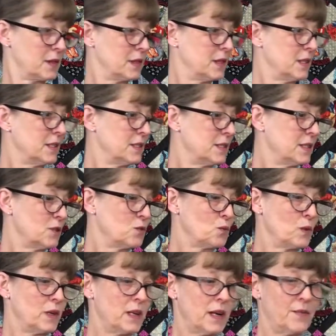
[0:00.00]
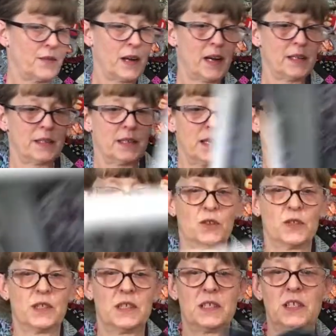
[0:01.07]
This is what I've got done. So
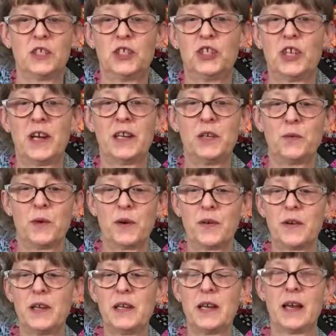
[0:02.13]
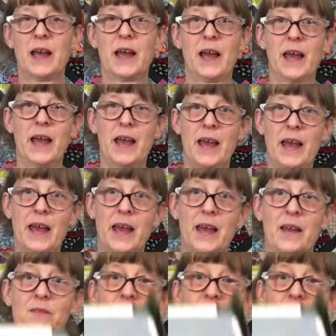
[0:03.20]
this is January and